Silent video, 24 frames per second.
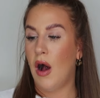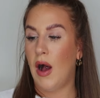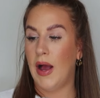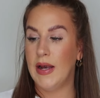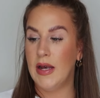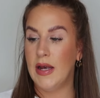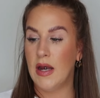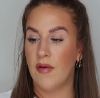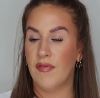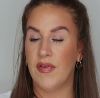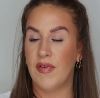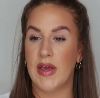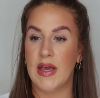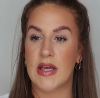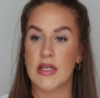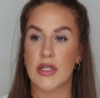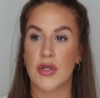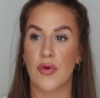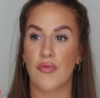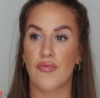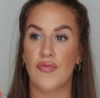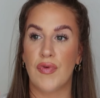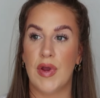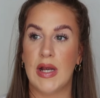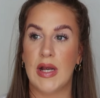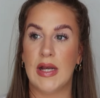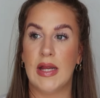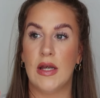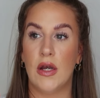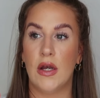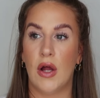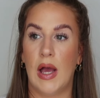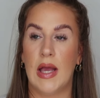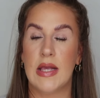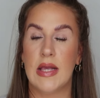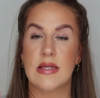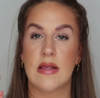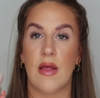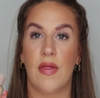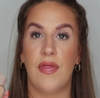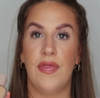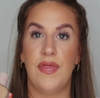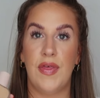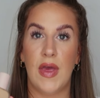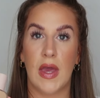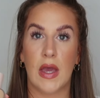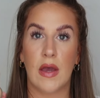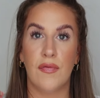I love it. It's a really nice,
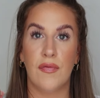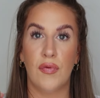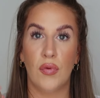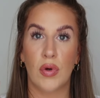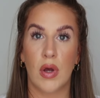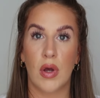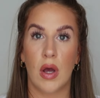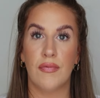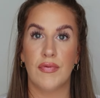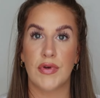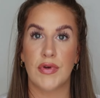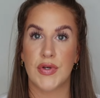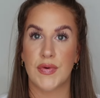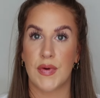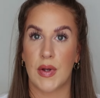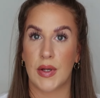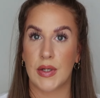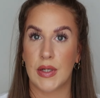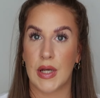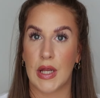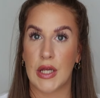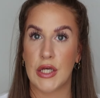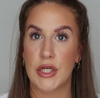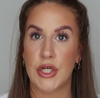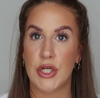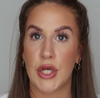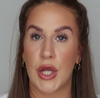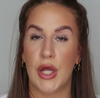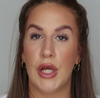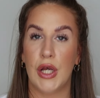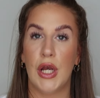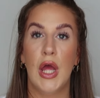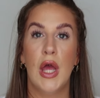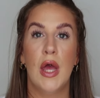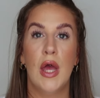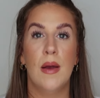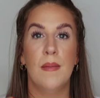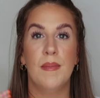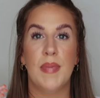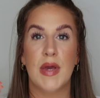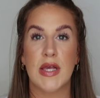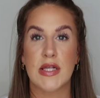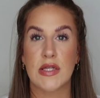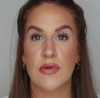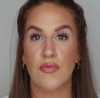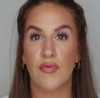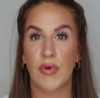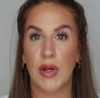thick, full coverage foundation,
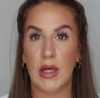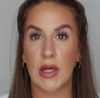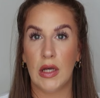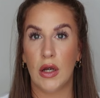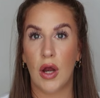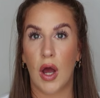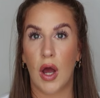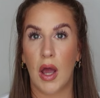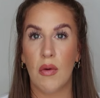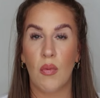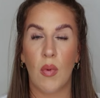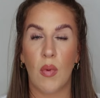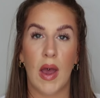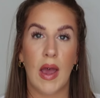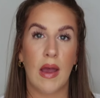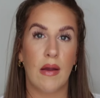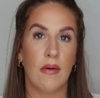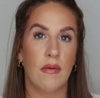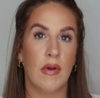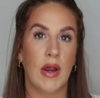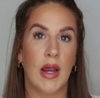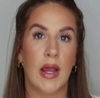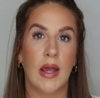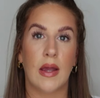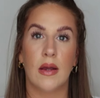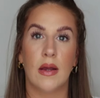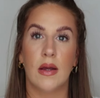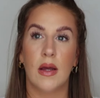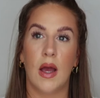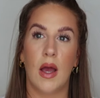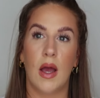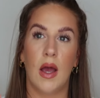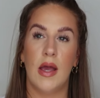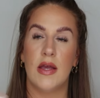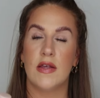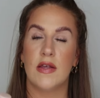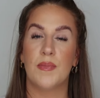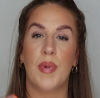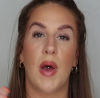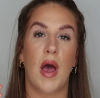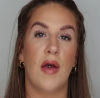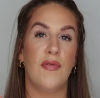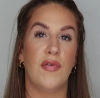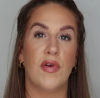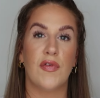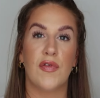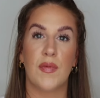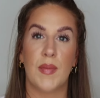but it's really light wearing. It's
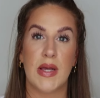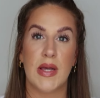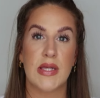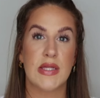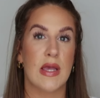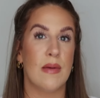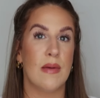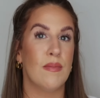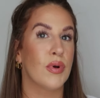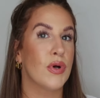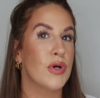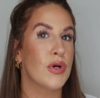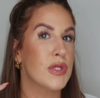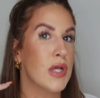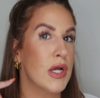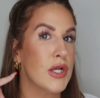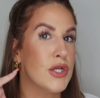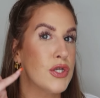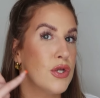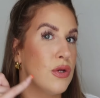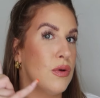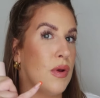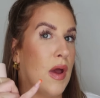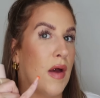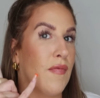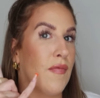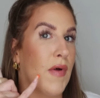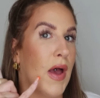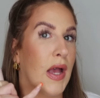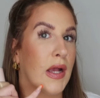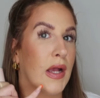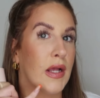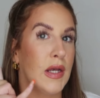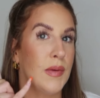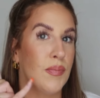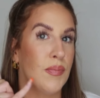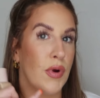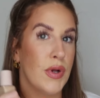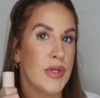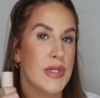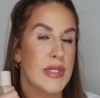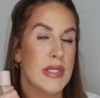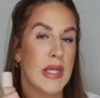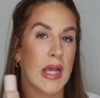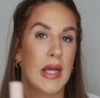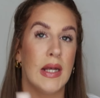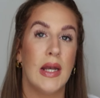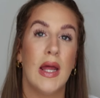perfect for my skin because I do have acne
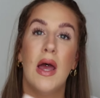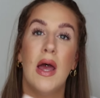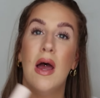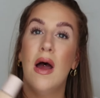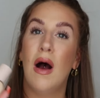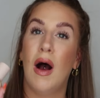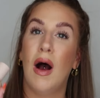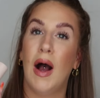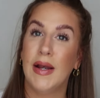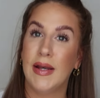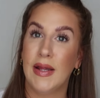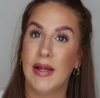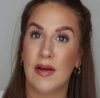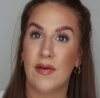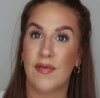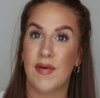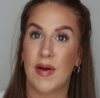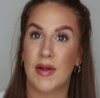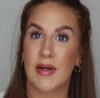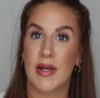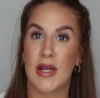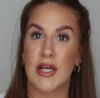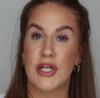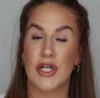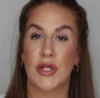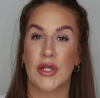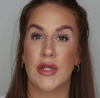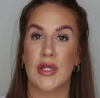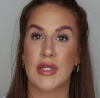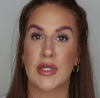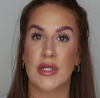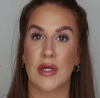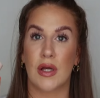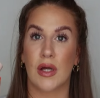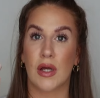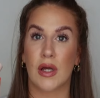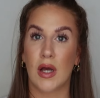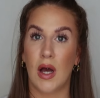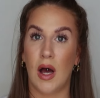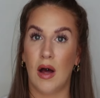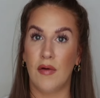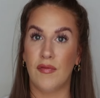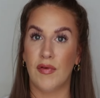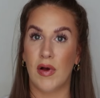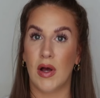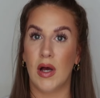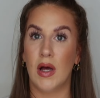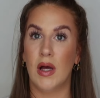prone skin. I need a foundation that's going to
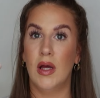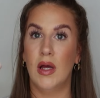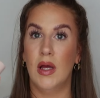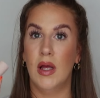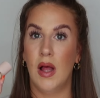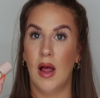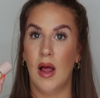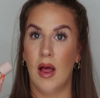cover